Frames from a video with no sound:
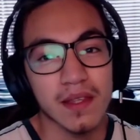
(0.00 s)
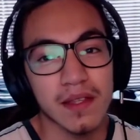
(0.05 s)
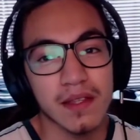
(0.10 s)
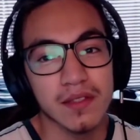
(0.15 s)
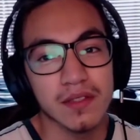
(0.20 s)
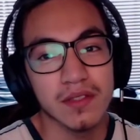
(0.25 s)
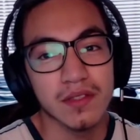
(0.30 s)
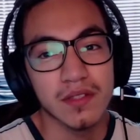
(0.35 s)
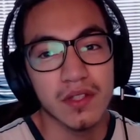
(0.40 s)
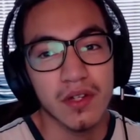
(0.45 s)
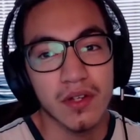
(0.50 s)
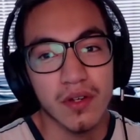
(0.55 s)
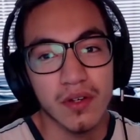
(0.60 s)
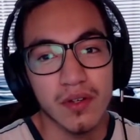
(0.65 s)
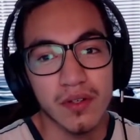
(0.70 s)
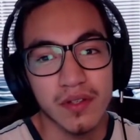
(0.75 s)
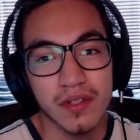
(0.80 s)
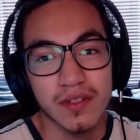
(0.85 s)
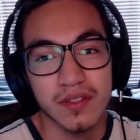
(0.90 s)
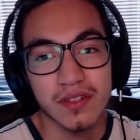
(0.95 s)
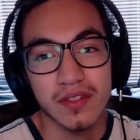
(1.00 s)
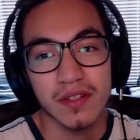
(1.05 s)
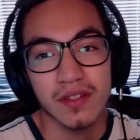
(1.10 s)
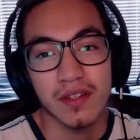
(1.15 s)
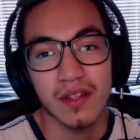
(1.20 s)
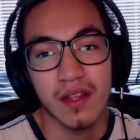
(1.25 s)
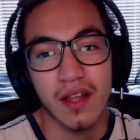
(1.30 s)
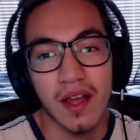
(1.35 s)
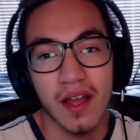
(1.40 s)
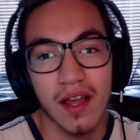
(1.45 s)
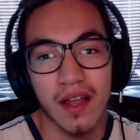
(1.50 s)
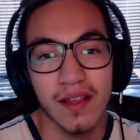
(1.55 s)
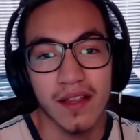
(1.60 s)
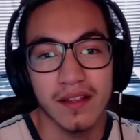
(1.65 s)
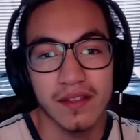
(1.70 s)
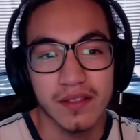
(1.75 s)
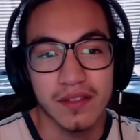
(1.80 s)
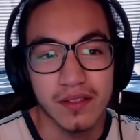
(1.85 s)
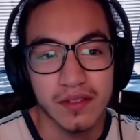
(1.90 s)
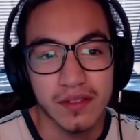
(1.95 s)
So there's a lot
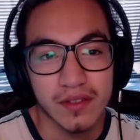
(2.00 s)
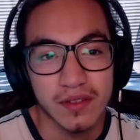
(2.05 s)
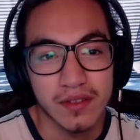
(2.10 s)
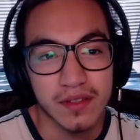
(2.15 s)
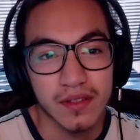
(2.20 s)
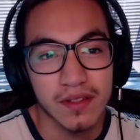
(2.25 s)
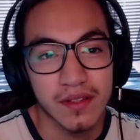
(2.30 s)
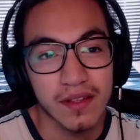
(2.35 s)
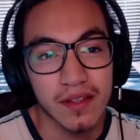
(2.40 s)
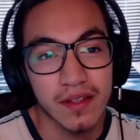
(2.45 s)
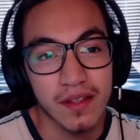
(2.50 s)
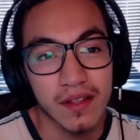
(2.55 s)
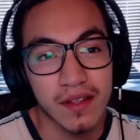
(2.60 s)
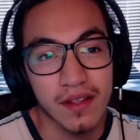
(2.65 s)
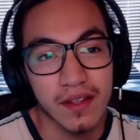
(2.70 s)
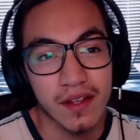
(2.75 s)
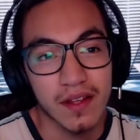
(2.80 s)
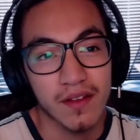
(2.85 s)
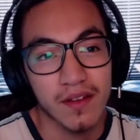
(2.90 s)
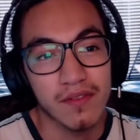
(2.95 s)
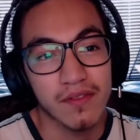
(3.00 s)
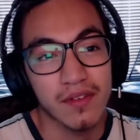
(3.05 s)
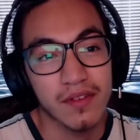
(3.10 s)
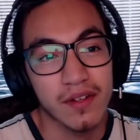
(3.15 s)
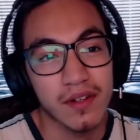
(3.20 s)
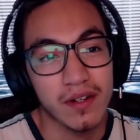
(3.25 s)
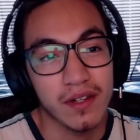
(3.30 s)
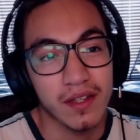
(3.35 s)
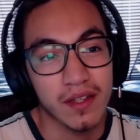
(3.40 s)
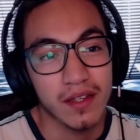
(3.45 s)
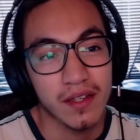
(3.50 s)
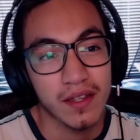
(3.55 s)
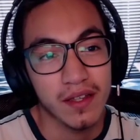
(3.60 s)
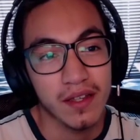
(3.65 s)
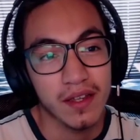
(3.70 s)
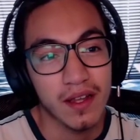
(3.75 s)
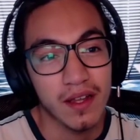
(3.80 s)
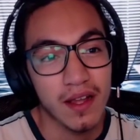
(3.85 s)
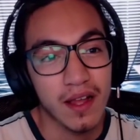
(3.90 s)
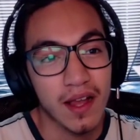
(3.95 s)
of learning.
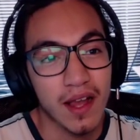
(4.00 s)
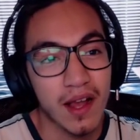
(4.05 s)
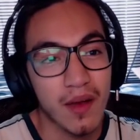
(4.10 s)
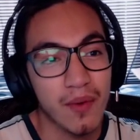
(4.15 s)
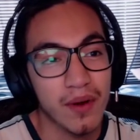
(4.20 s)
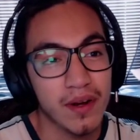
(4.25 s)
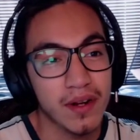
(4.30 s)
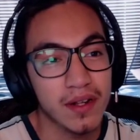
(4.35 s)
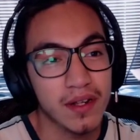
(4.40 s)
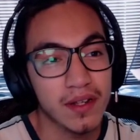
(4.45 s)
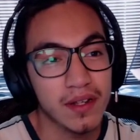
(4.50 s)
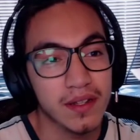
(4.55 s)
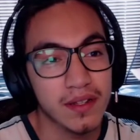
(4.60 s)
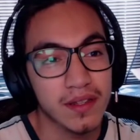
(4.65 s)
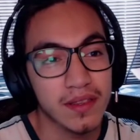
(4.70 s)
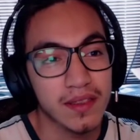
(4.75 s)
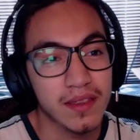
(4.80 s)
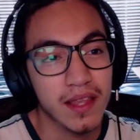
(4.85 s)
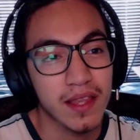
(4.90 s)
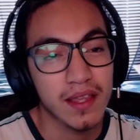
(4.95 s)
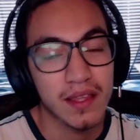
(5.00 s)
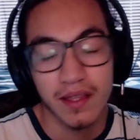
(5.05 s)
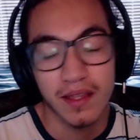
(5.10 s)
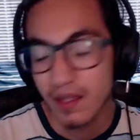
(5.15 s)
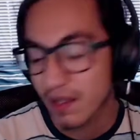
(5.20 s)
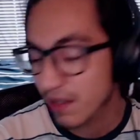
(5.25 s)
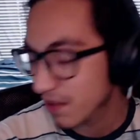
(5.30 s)
I want to think